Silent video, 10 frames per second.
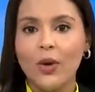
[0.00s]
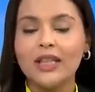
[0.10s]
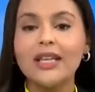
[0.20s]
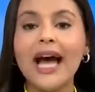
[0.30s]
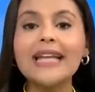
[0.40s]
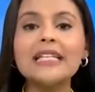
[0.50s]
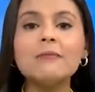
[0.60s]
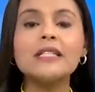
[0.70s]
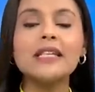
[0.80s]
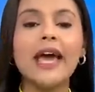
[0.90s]
With
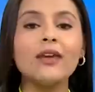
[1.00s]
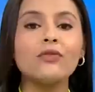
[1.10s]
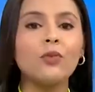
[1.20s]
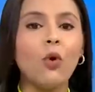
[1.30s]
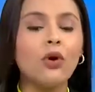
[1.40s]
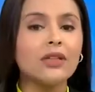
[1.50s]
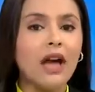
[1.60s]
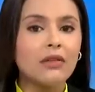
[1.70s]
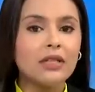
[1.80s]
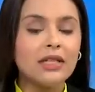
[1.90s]
90% of the vote
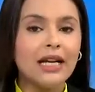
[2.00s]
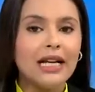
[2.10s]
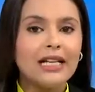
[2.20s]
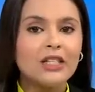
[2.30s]
counted,